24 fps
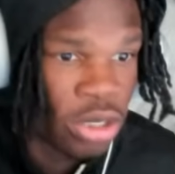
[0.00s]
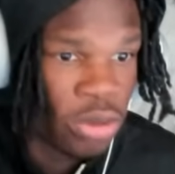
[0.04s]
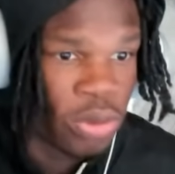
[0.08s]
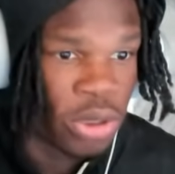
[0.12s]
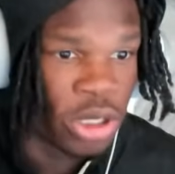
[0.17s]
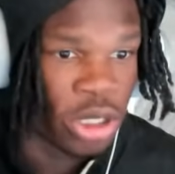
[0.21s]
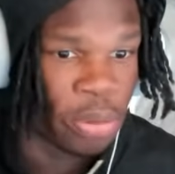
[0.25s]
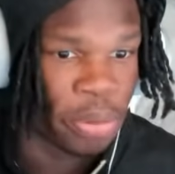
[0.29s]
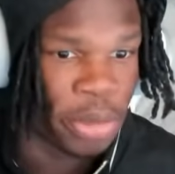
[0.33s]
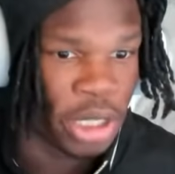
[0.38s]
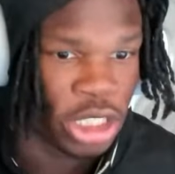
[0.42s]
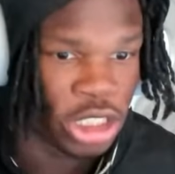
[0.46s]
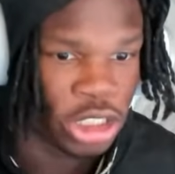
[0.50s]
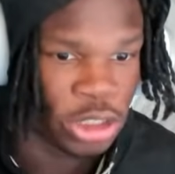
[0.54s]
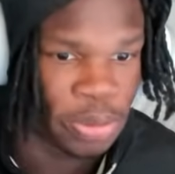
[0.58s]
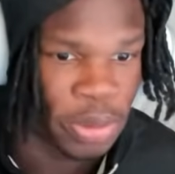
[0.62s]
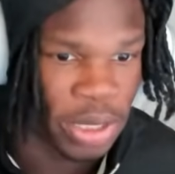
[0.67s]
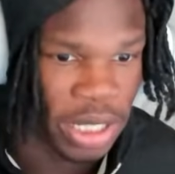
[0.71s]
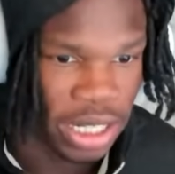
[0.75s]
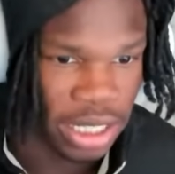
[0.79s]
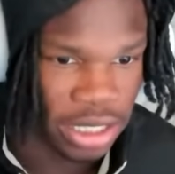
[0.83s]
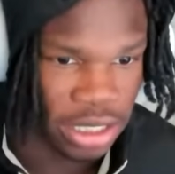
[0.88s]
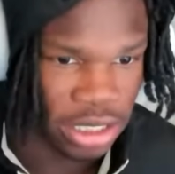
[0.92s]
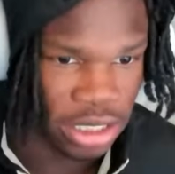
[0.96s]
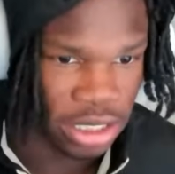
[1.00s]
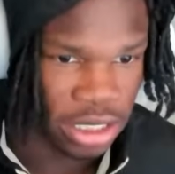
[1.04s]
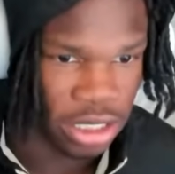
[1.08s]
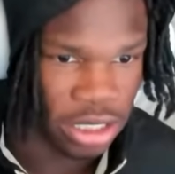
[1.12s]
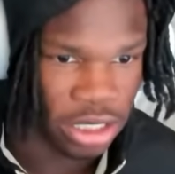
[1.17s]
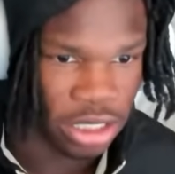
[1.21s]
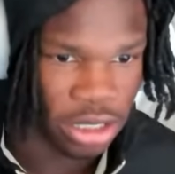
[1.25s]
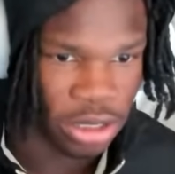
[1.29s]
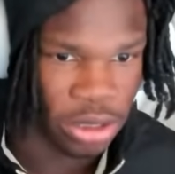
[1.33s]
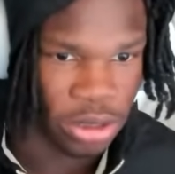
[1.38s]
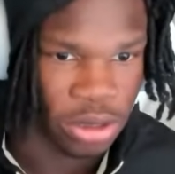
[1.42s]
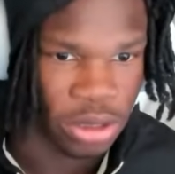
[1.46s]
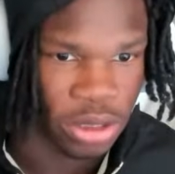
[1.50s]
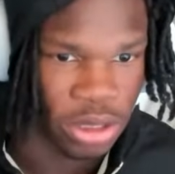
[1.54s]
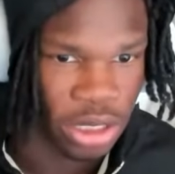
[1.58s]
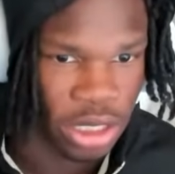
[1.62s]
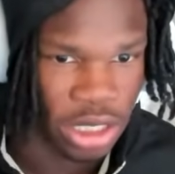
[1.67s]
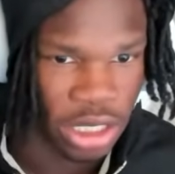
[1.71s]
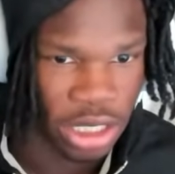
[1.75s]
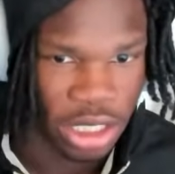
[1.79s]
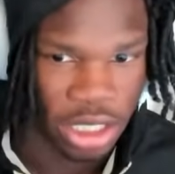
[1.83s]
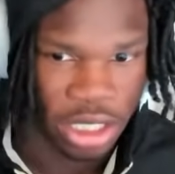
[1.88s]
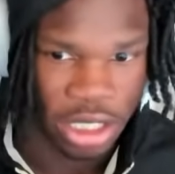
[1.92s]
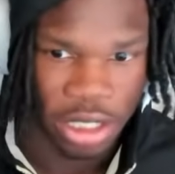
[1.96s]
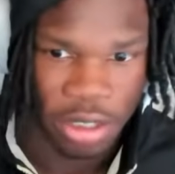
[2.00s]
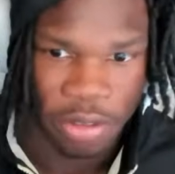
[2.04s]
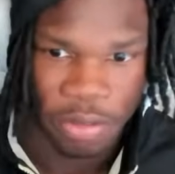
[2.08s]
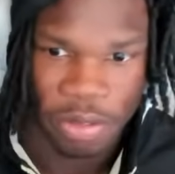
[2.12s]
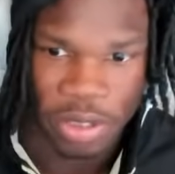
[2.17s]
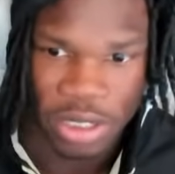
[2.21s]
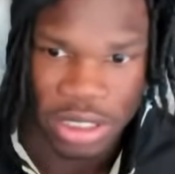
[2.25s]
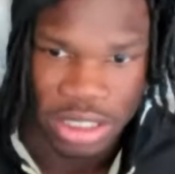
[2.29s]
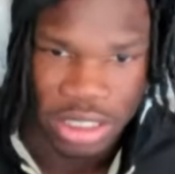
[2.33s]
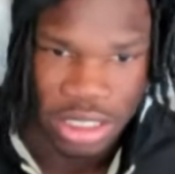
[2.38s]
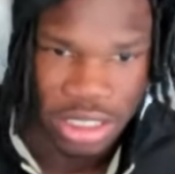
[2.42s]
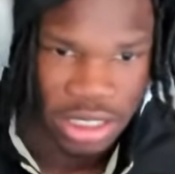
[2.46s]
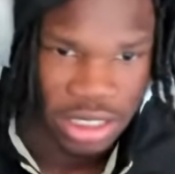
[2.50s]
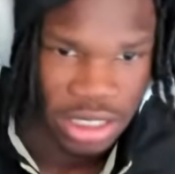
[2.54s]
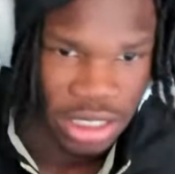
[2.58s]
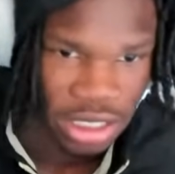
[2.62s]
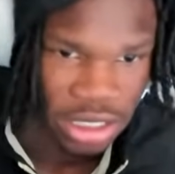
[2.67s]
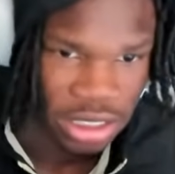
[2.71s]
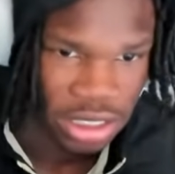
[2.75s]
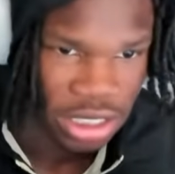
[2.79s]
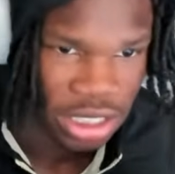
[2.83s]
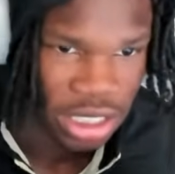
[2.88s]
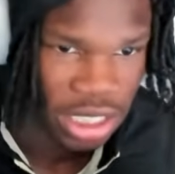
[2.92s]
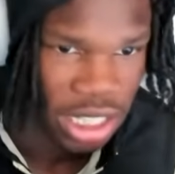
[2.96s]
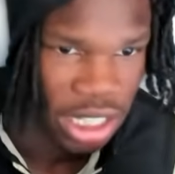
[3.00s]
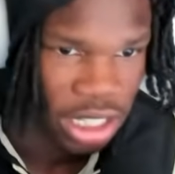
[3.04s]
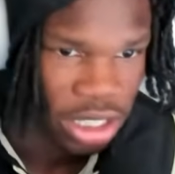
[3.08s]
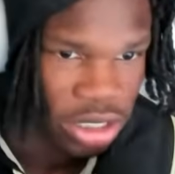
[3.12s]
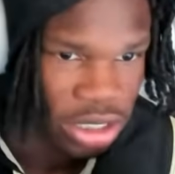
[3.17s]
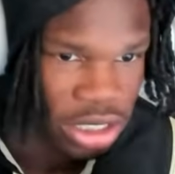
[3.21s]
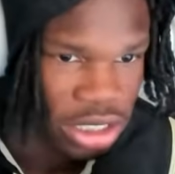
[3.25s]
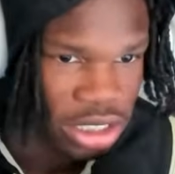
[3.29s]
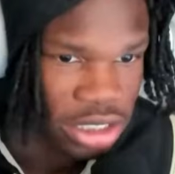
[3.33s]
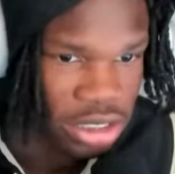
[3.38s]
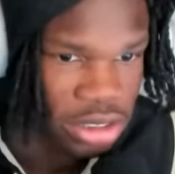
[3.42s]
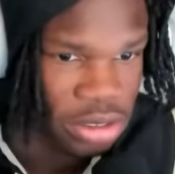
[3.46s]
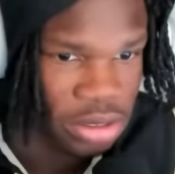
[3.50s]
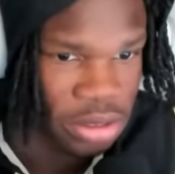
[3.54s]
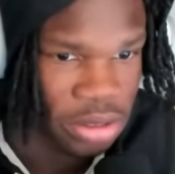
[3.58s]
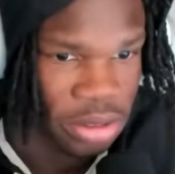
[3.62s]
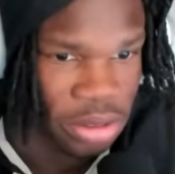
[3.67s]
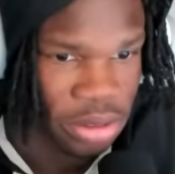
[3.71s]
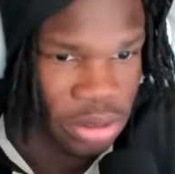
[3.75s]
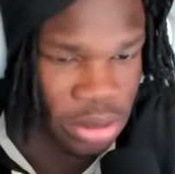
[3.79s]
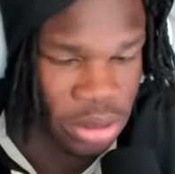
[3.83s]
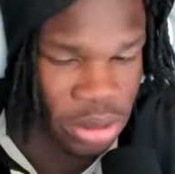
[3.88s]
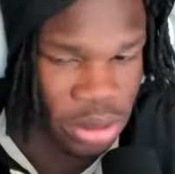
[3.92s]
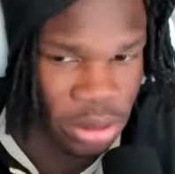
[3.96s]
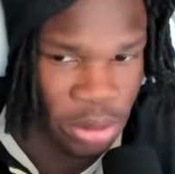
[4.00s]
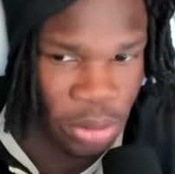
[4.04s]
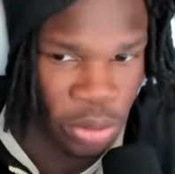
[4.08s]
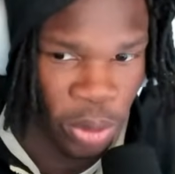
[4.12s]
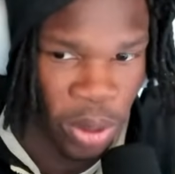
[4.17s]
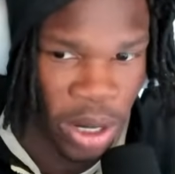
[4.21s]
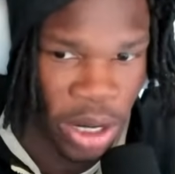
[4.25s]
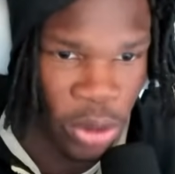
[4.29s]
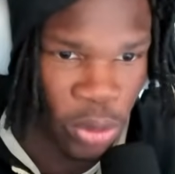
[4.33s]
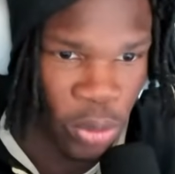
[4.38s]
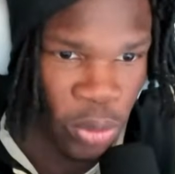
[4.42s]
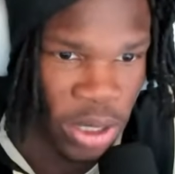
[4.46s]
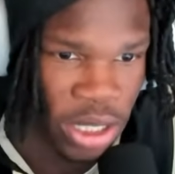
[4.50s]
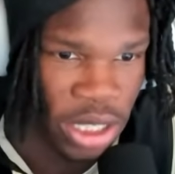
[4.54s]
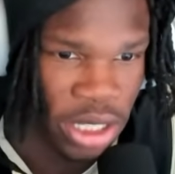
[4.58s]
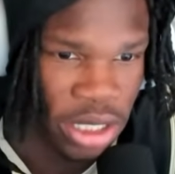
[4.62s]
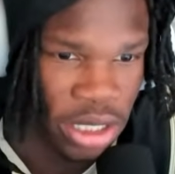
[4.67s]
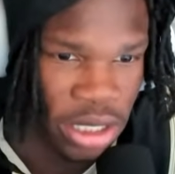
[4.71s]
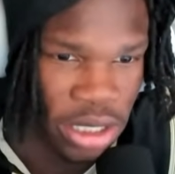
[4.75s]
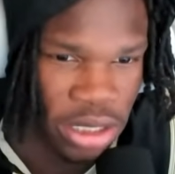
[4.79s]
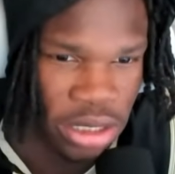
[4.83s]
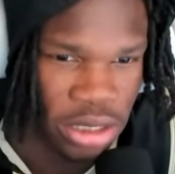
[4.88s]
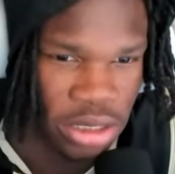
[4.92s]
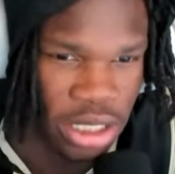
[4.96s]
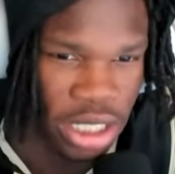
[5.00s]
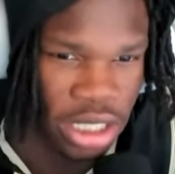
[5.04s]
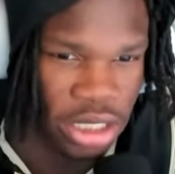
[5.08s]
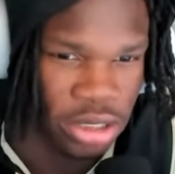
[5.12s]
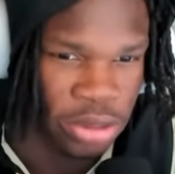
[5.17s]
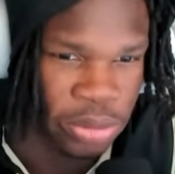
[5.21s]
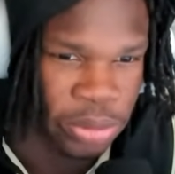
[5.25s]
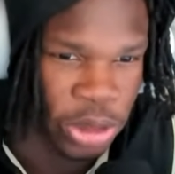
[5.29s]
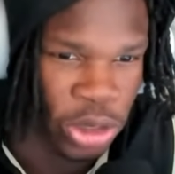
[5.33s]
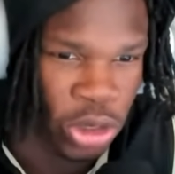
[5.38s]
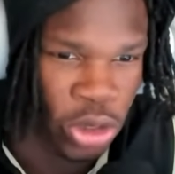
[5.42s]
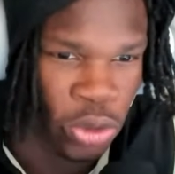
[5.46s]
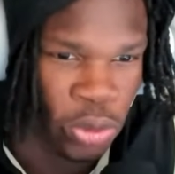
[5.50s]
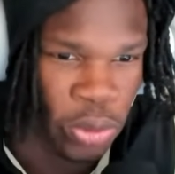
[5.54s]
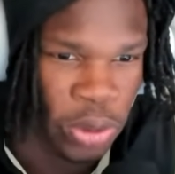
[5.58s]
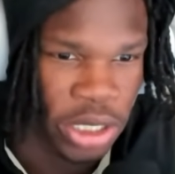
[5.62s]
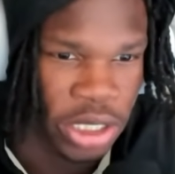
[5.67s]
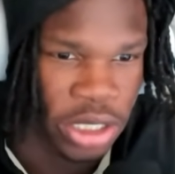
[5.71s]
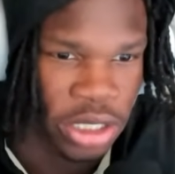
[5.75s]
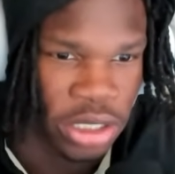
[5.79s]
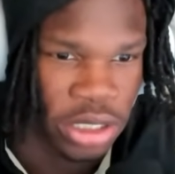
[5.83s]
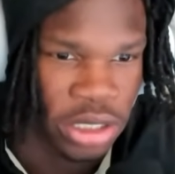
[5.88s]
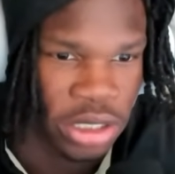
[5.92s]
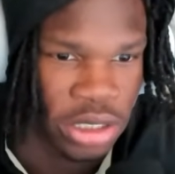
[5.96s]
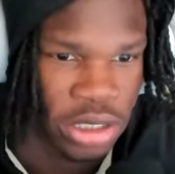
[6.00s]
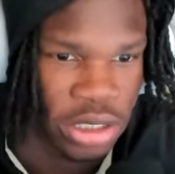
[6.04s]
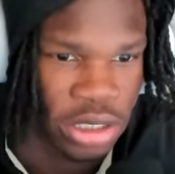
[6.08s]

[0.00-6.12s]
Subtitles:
We're going to bounce back, finish this season out the right way, not the wrong way.